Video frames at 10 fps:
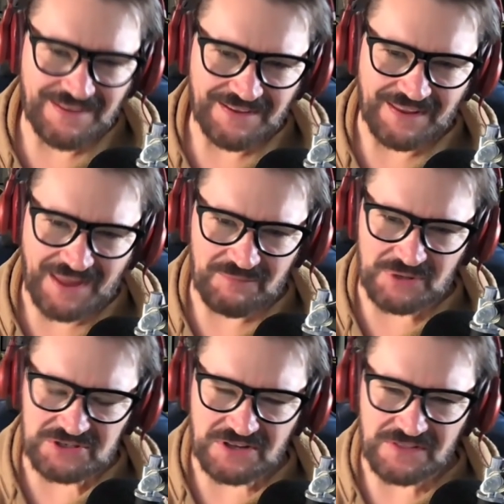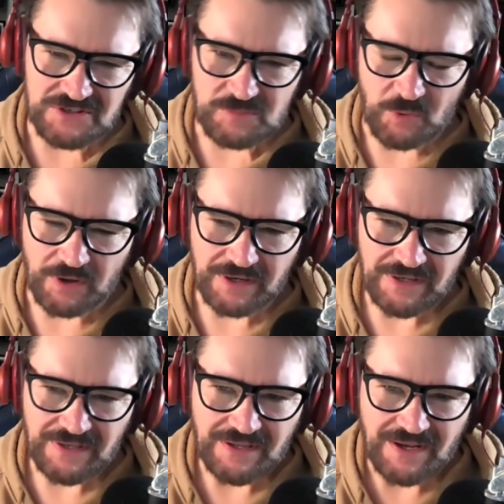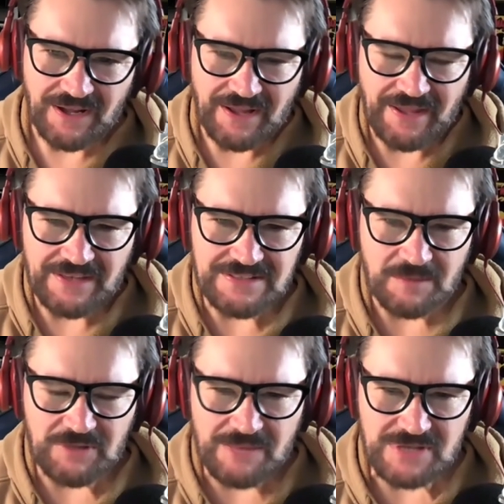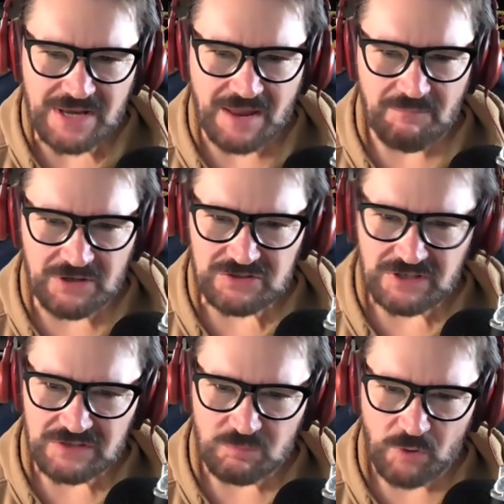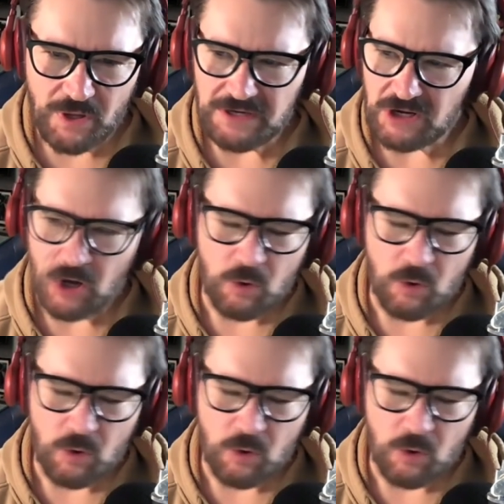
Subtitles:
an ambition in the sport. And sometimes that ambition is willing to go